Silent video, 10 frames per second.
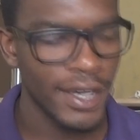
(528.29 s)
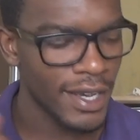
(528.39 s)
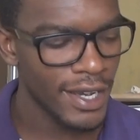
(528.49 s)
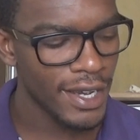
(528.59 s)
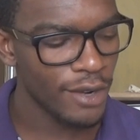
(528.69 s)

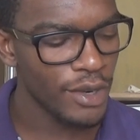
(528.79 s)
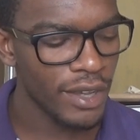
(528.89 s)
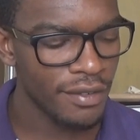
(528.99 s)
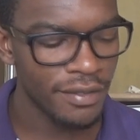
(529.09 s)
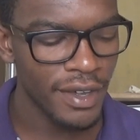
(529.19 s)
I, I don't
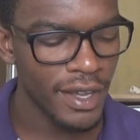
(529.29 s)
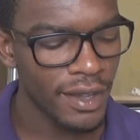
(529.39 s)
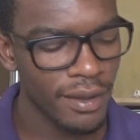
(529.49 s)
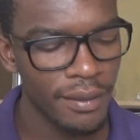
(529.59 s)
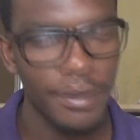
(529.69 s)
have
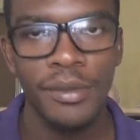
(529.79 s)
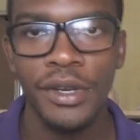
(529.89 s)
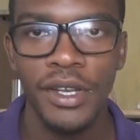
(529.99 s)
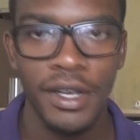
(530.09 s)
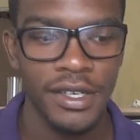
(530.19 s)
a
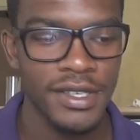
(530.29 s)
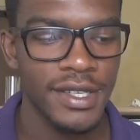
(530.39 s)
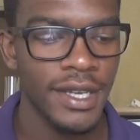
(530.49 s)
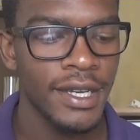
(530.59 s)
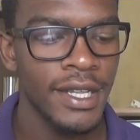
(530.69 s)
memory card
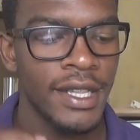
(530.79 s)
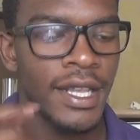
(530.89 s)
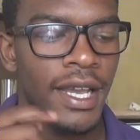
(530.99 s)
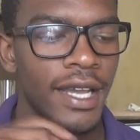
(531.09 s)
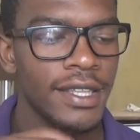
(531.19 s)
inside
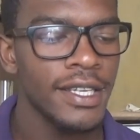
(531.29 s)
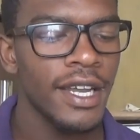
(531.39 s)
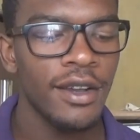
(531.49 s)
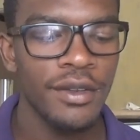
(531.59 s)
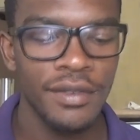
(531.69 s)
I did
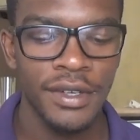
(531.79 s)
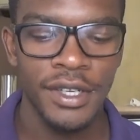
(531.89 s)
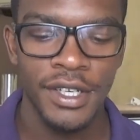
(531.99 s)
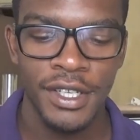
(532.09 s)
however